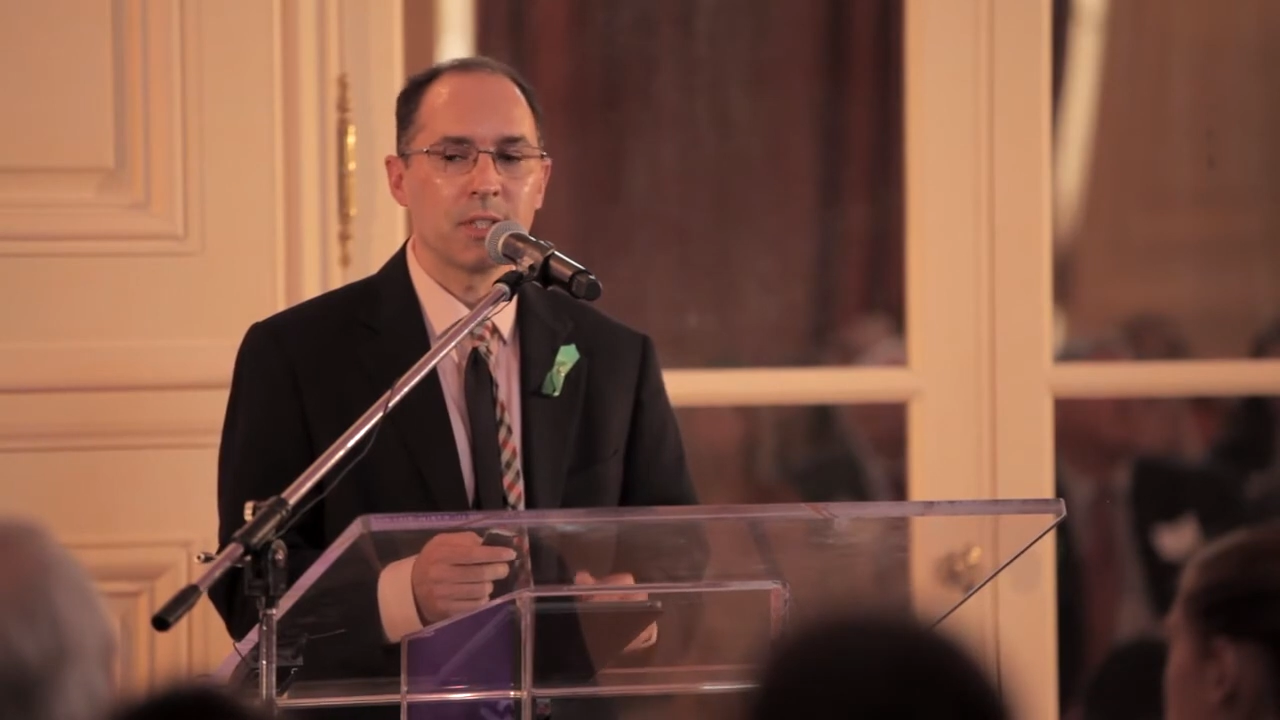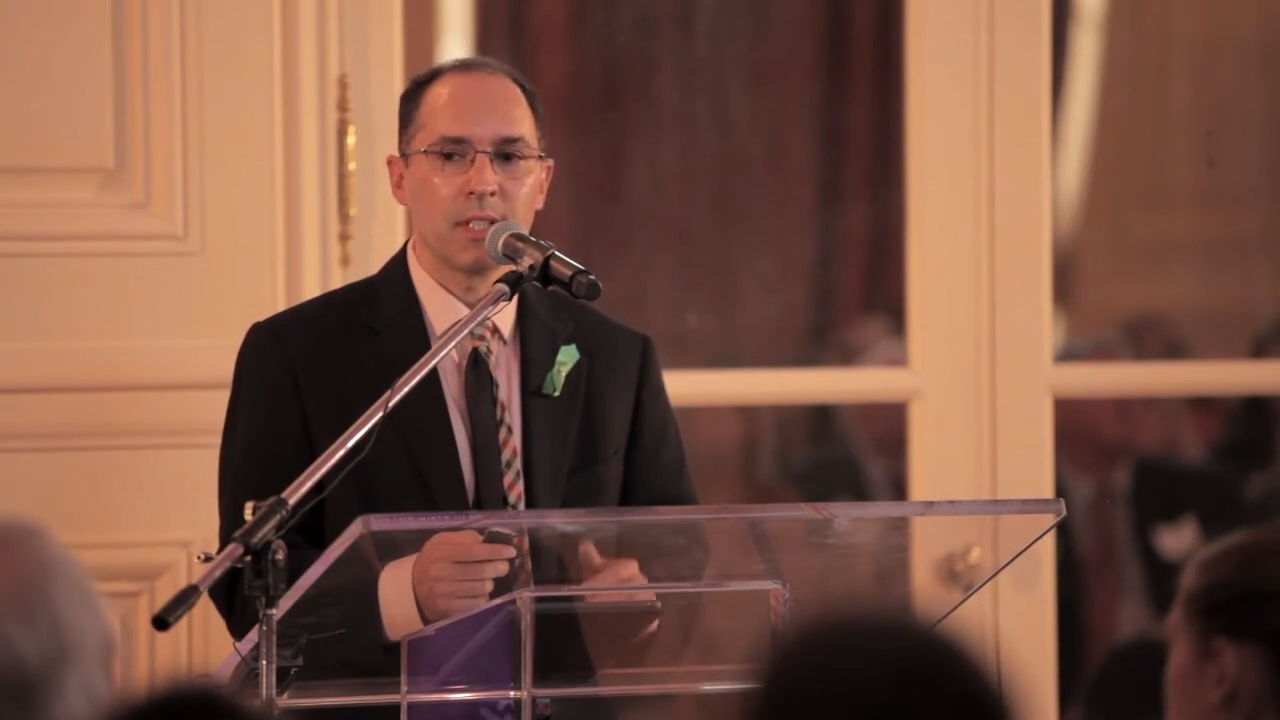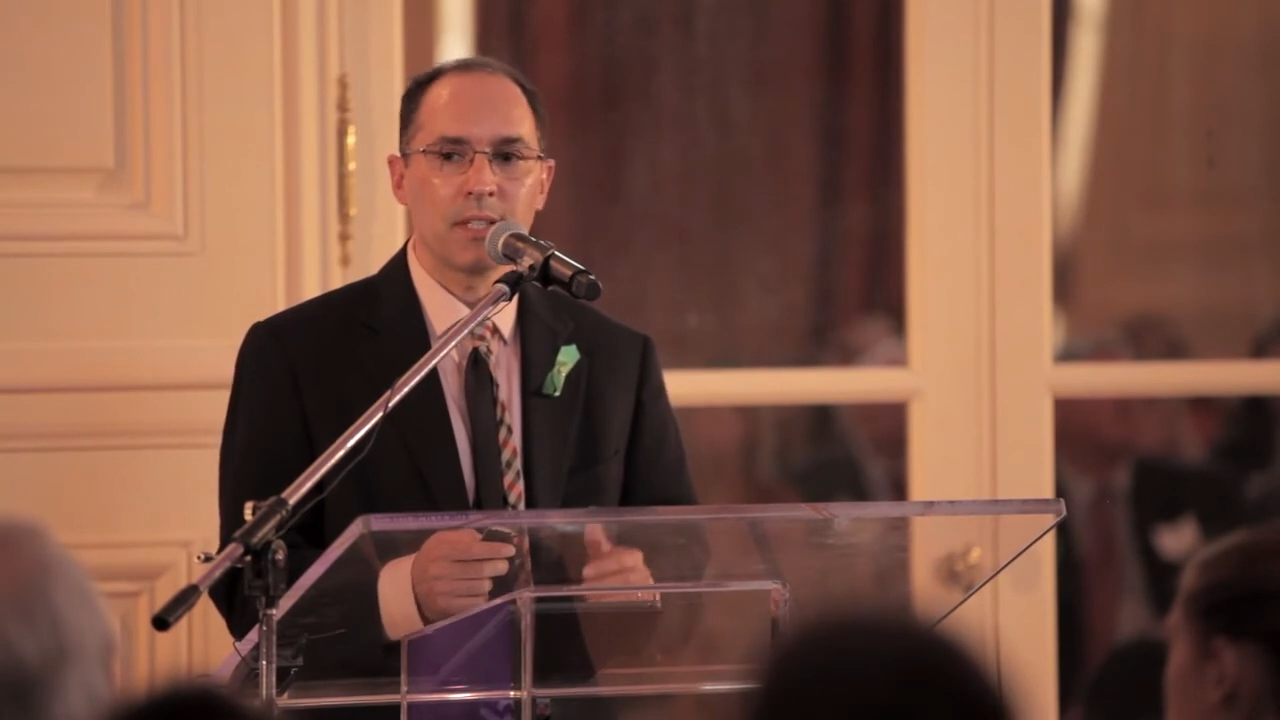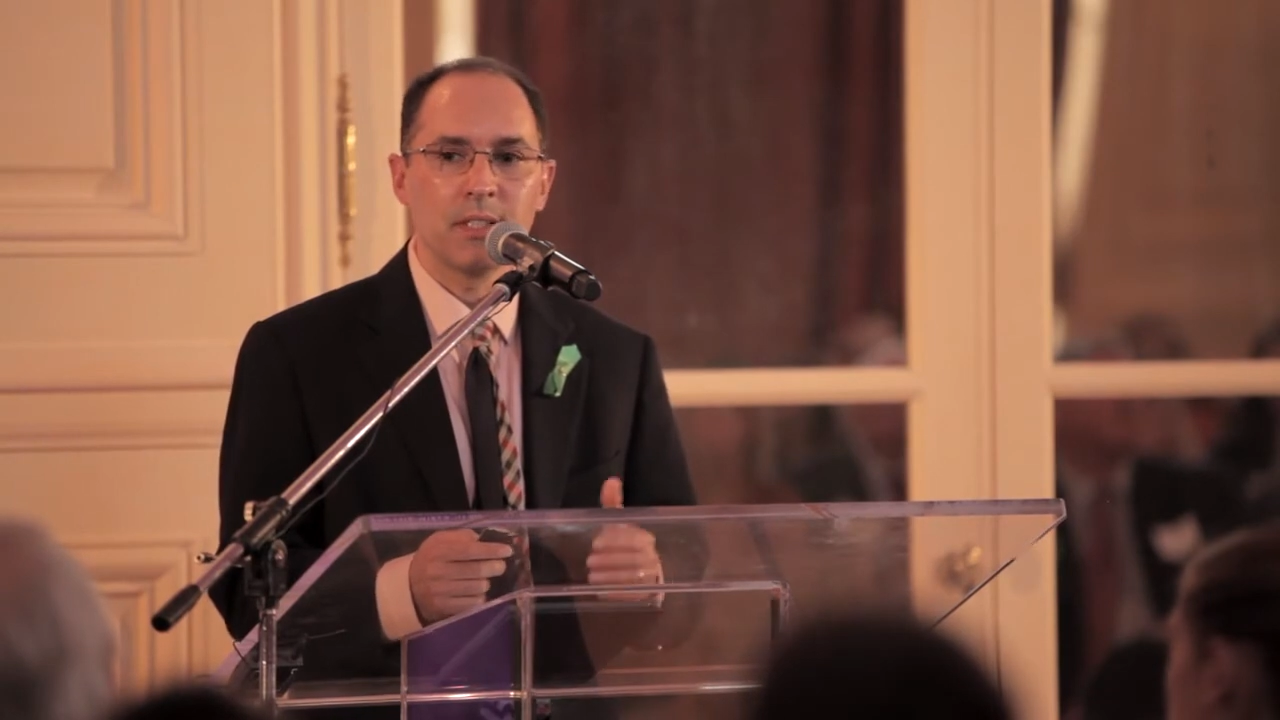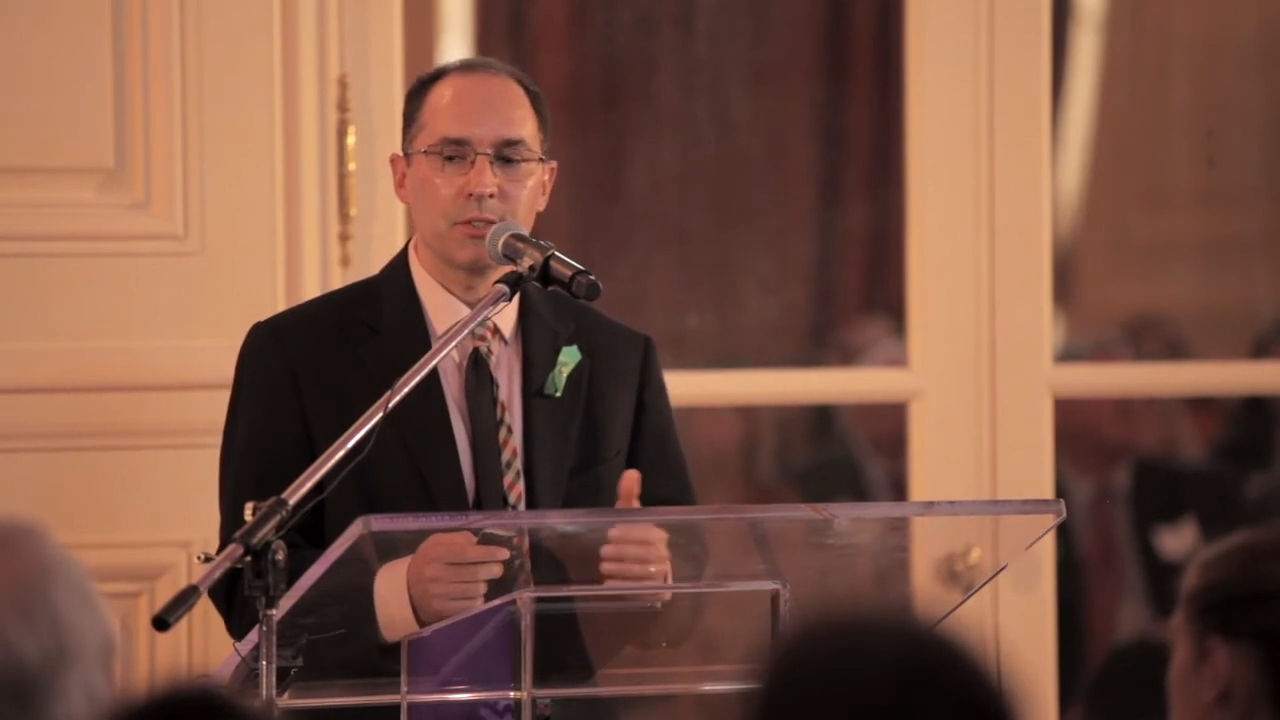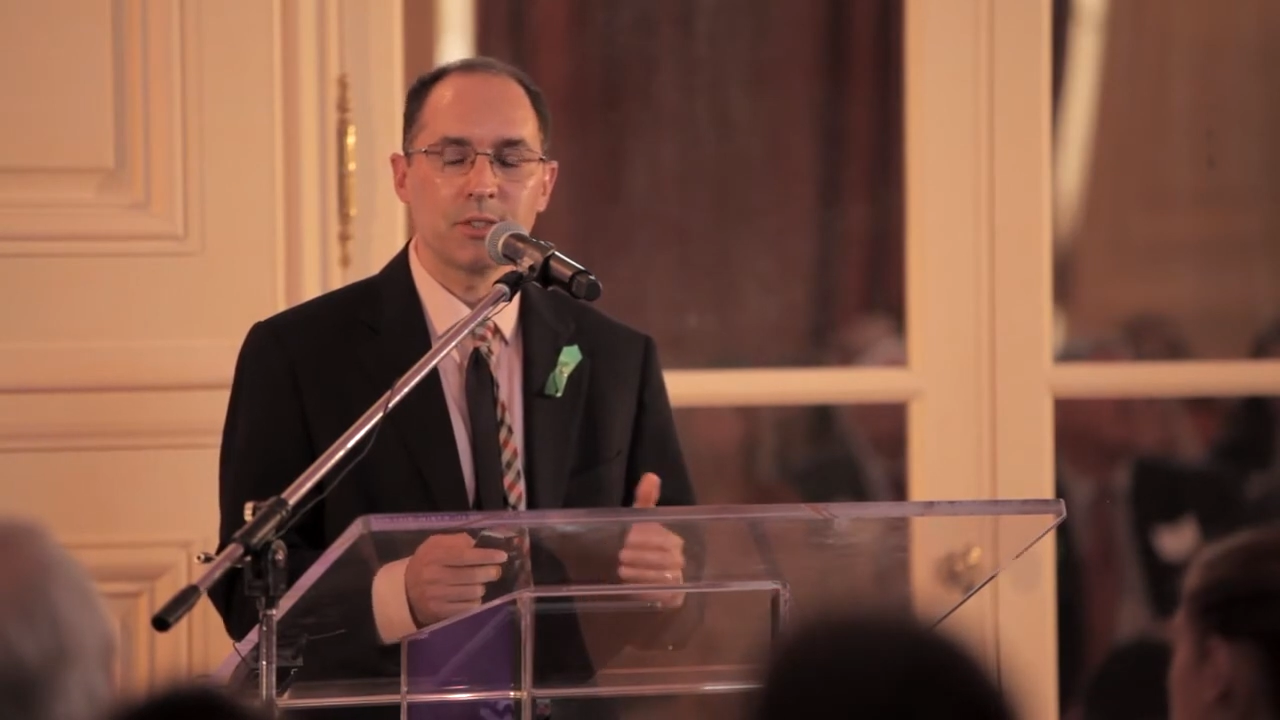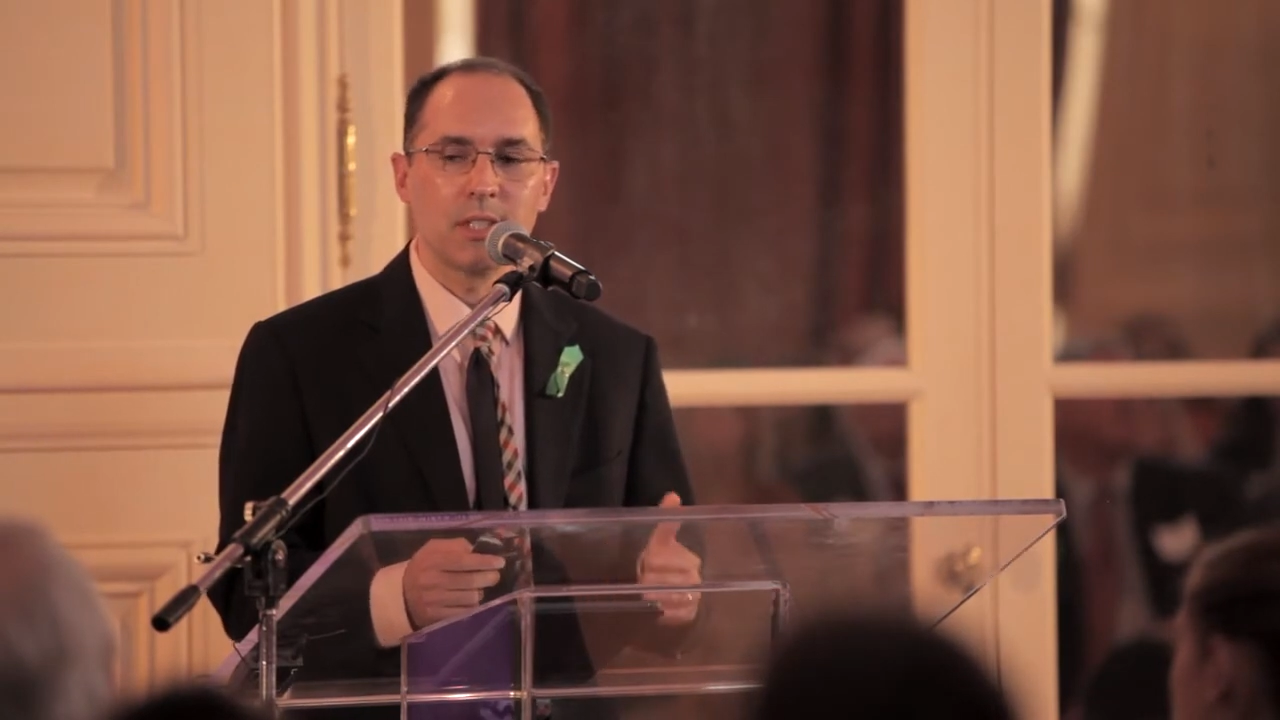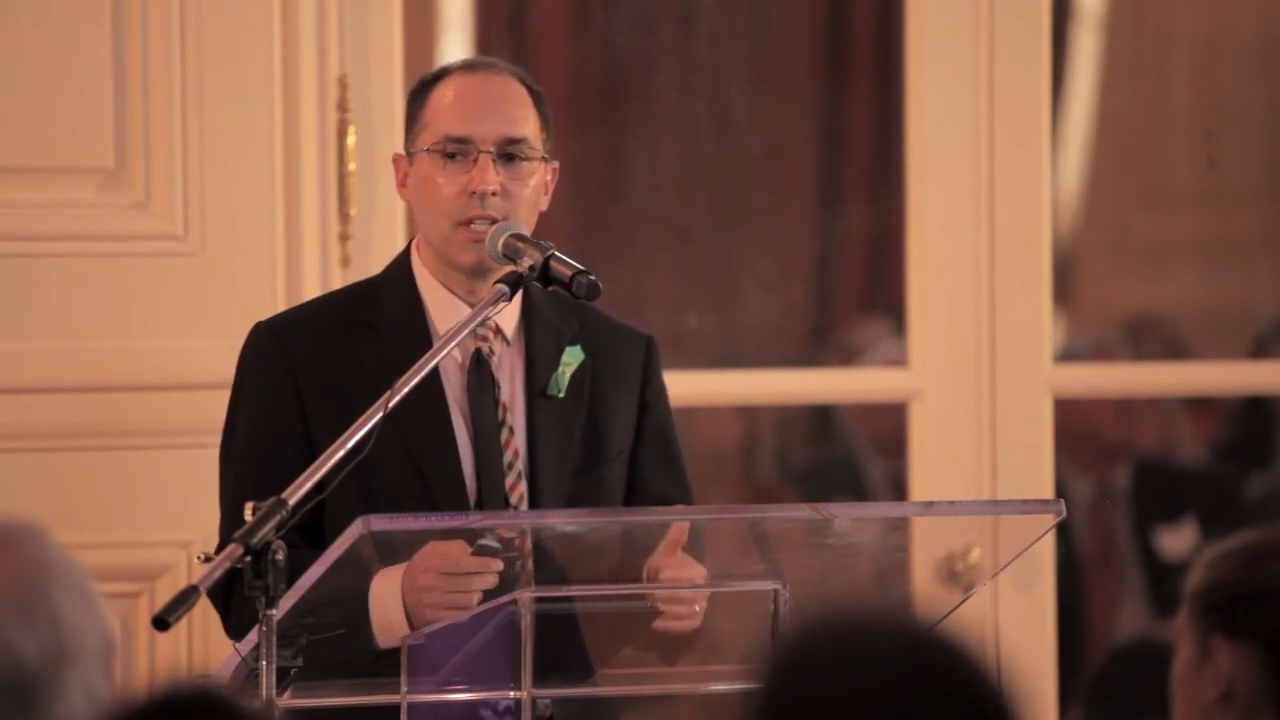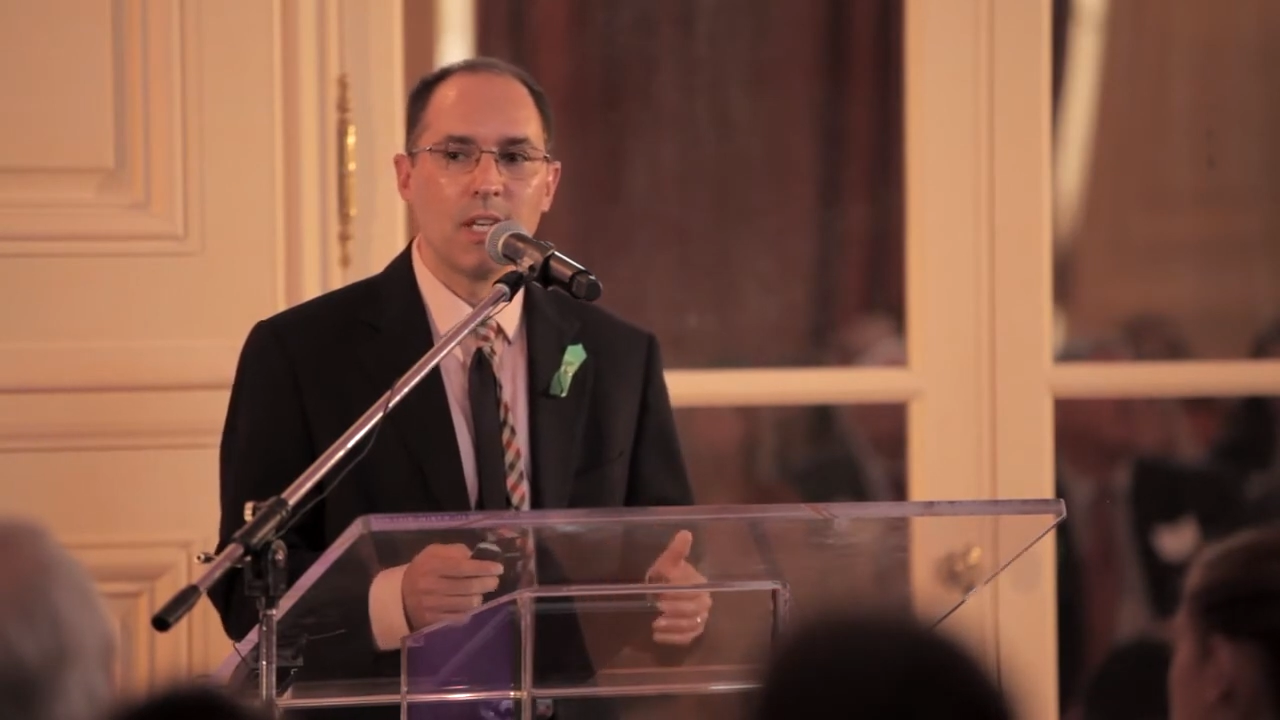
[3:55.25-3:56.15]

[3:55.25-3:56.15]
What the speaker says: and cognition.